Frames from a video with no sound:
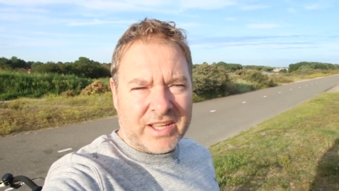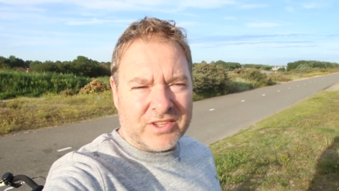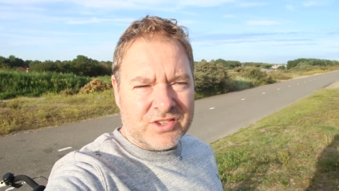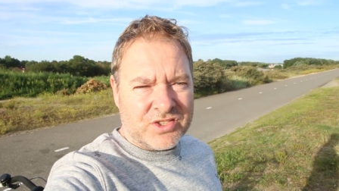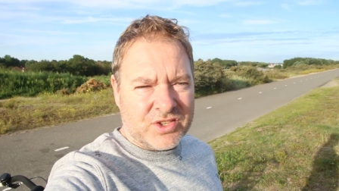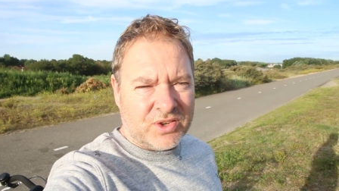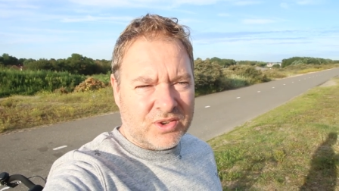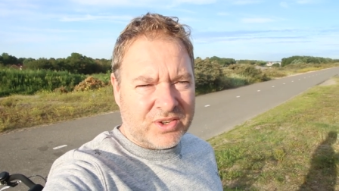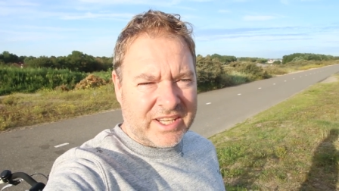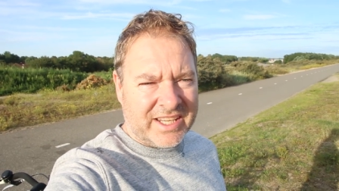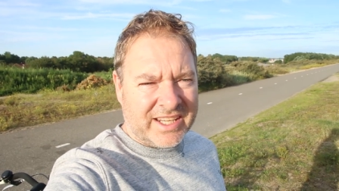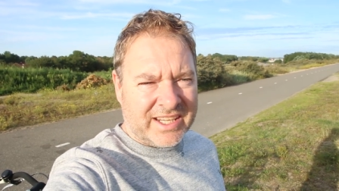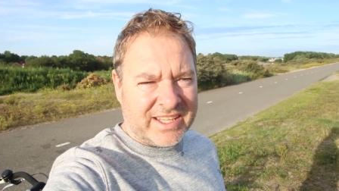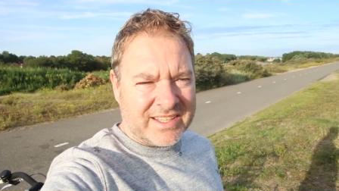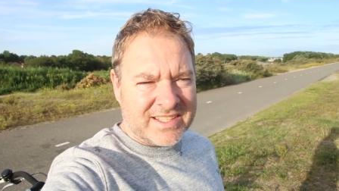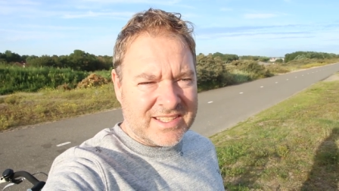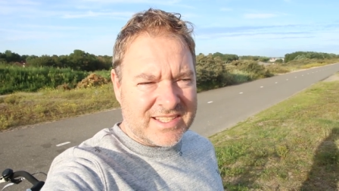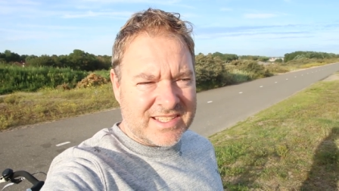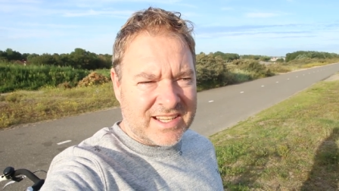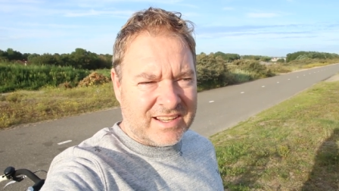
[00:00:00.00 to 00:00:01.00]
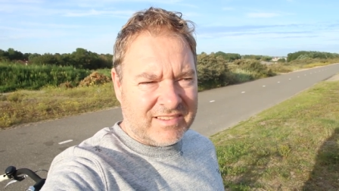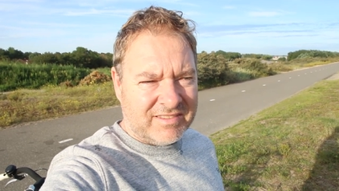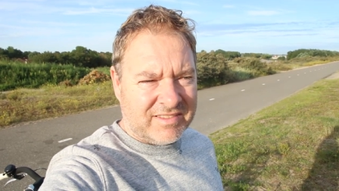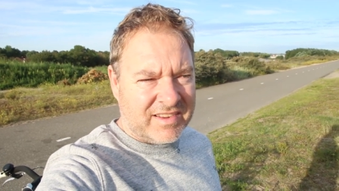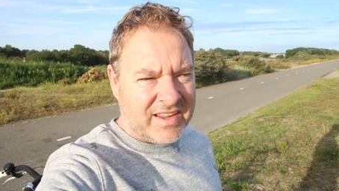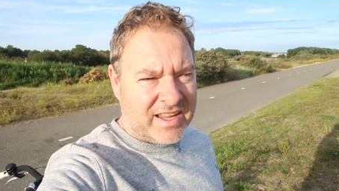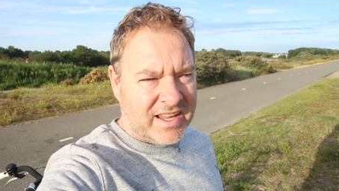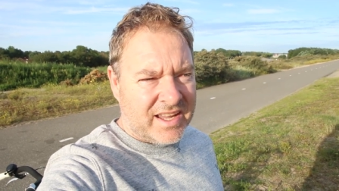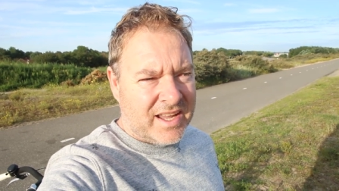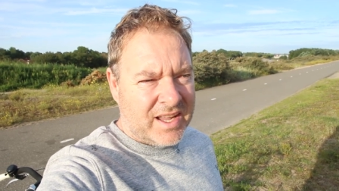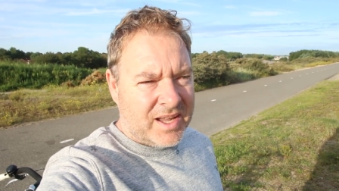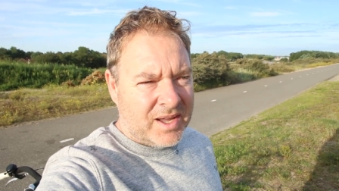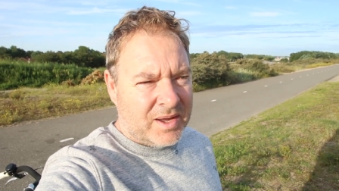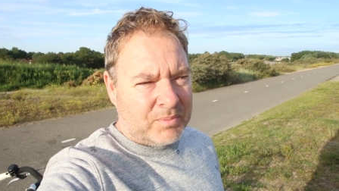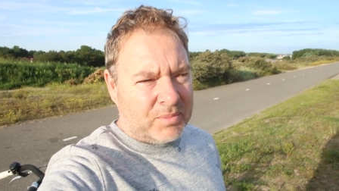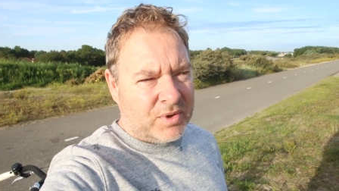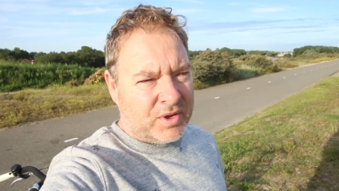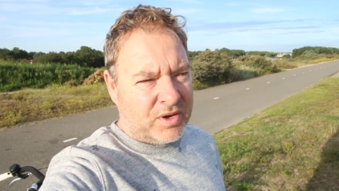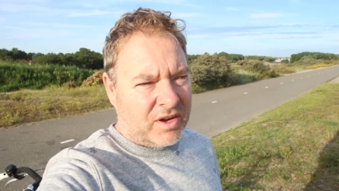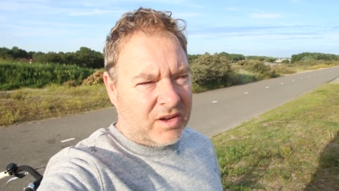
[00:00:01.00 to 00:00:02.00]
out jogging and stuff.
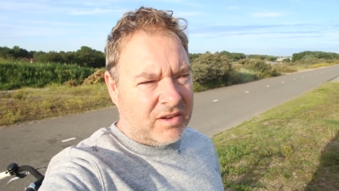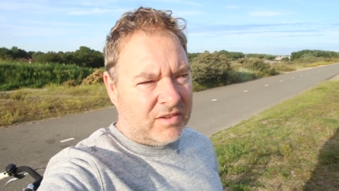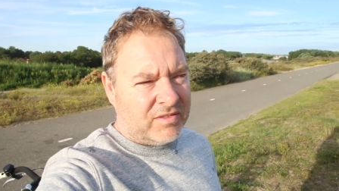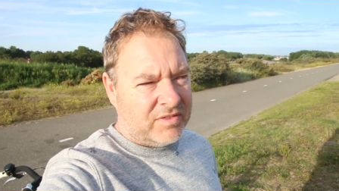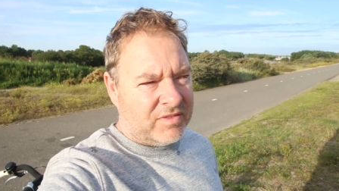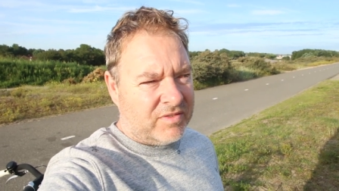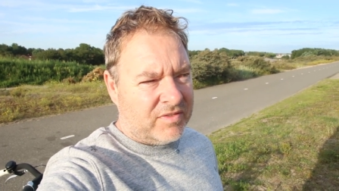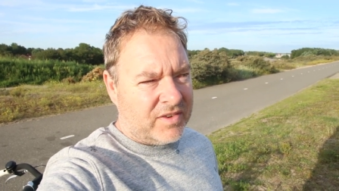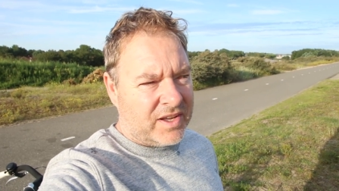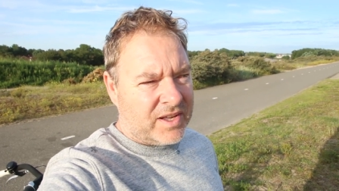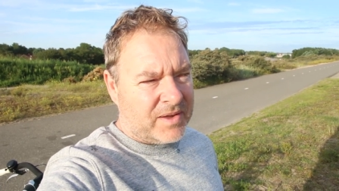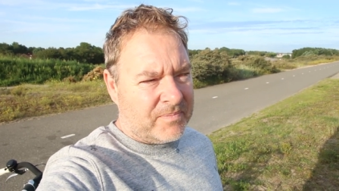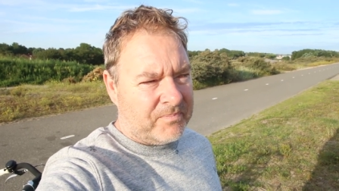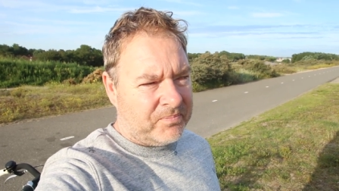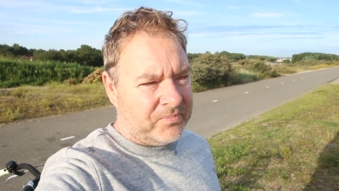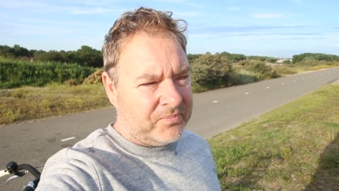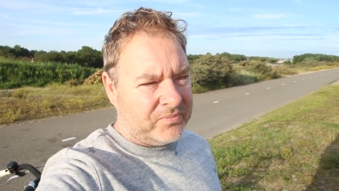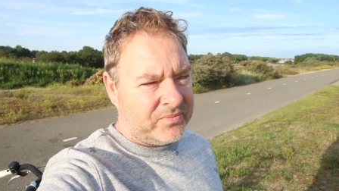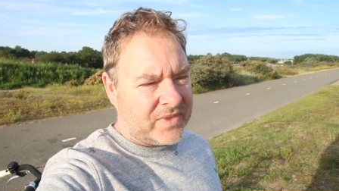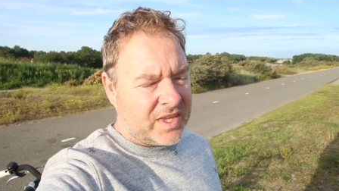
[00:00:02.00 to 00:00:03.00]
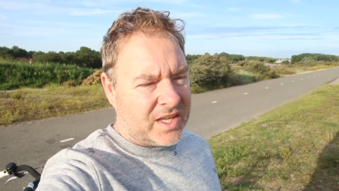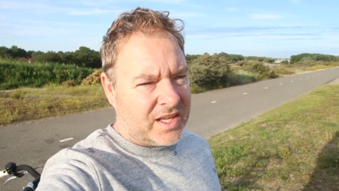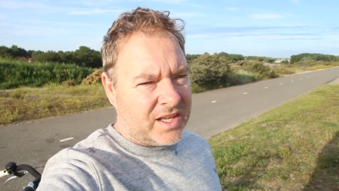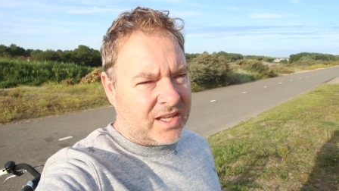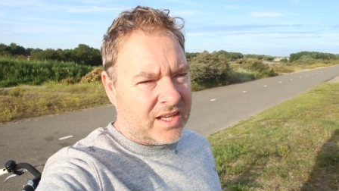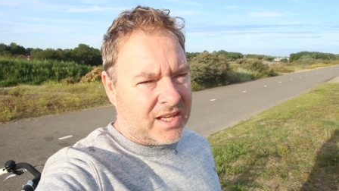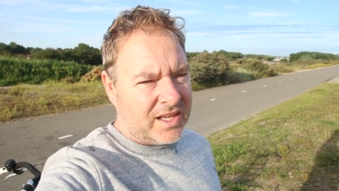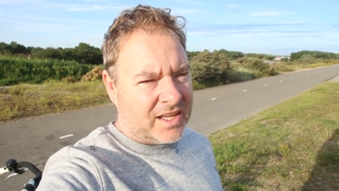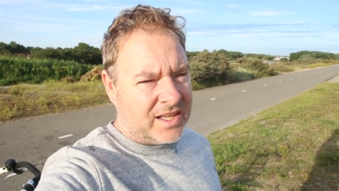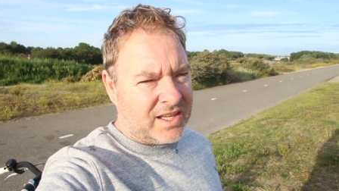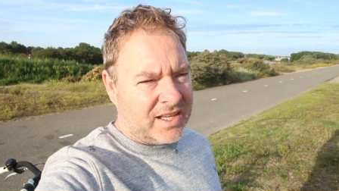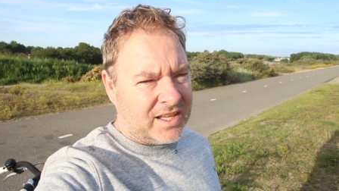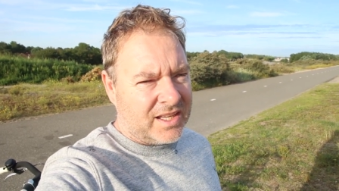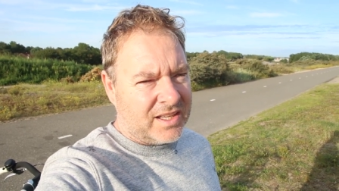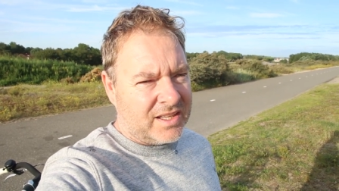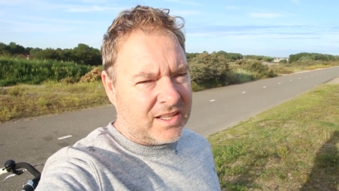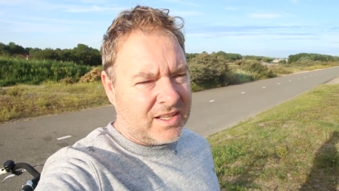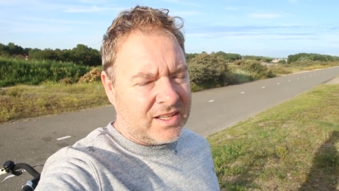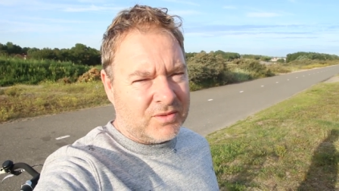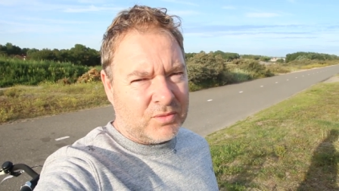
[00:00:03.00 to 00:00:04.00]
But I've um,
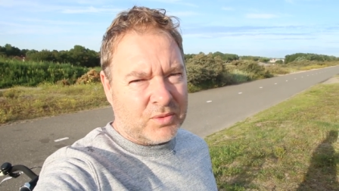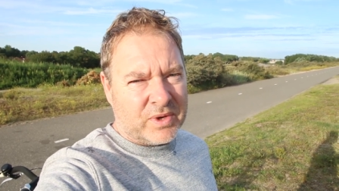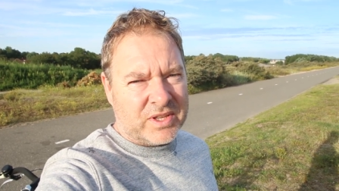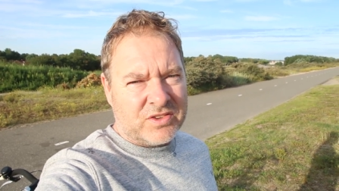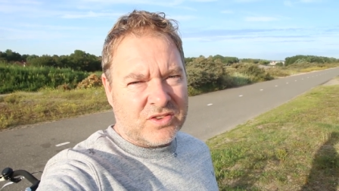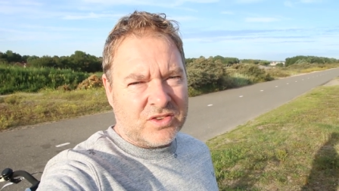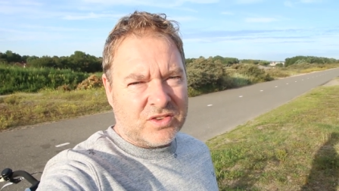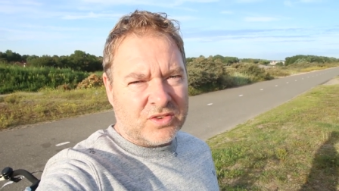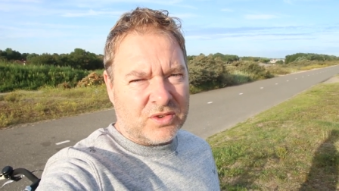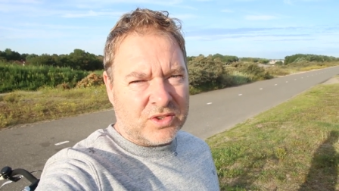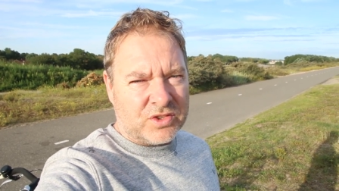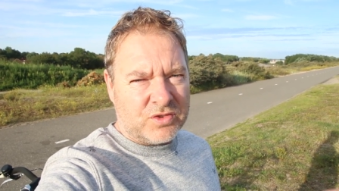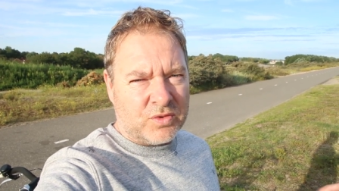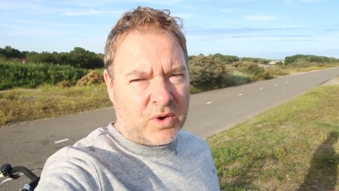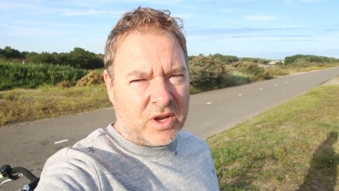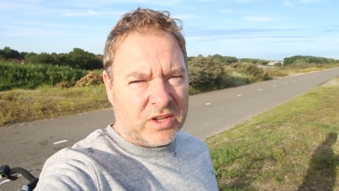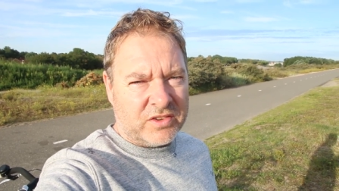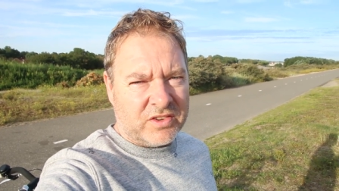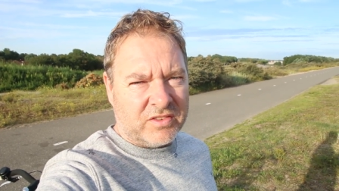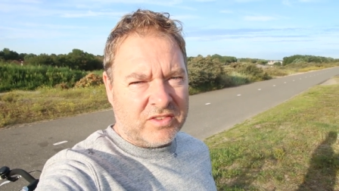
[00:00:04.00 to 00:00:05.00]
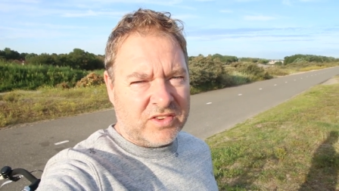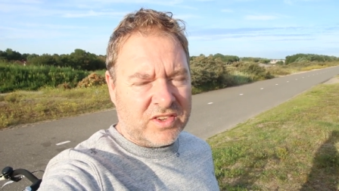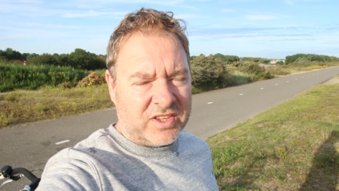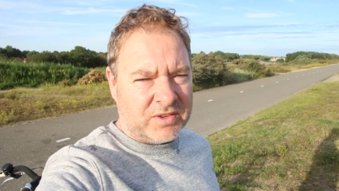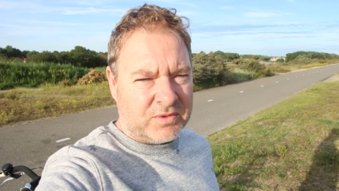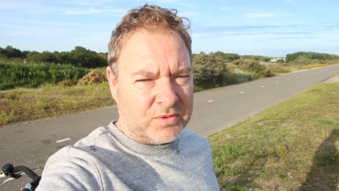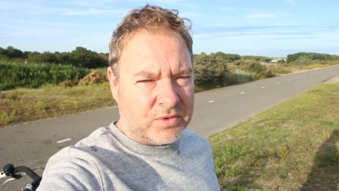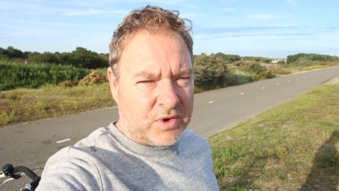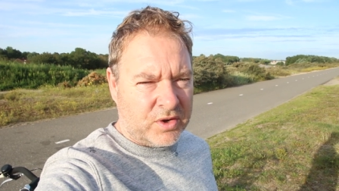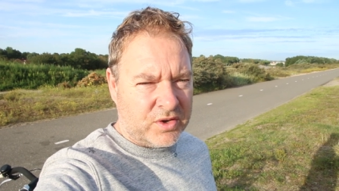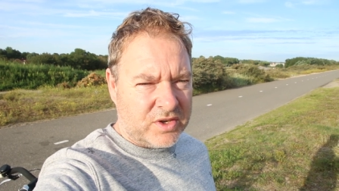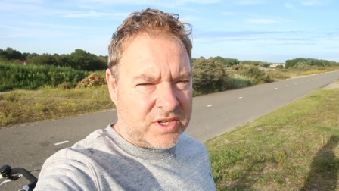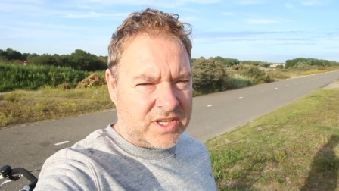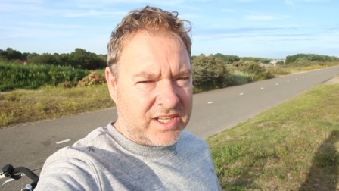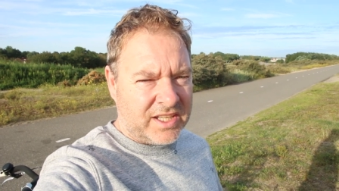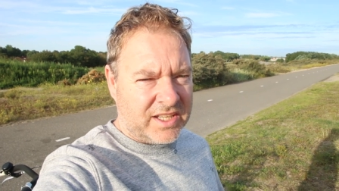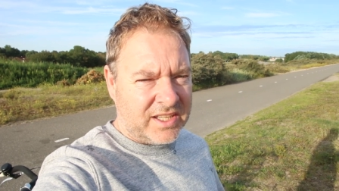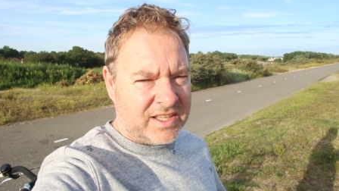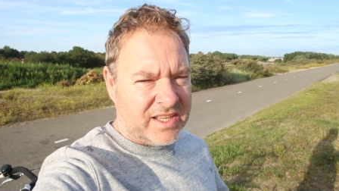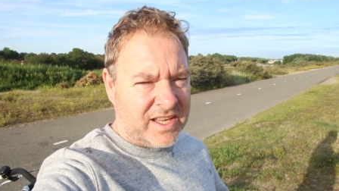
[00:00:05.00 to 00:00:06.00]
uh, once or twice I've seen roe
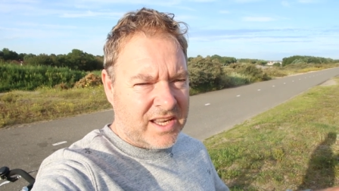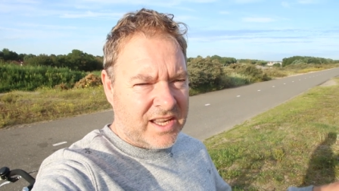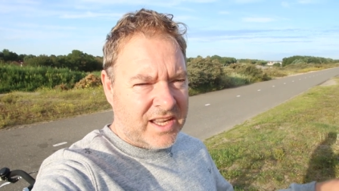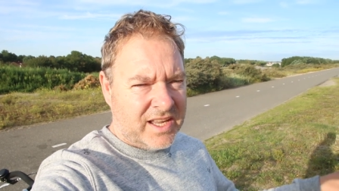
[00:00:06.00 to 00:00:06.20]
deer.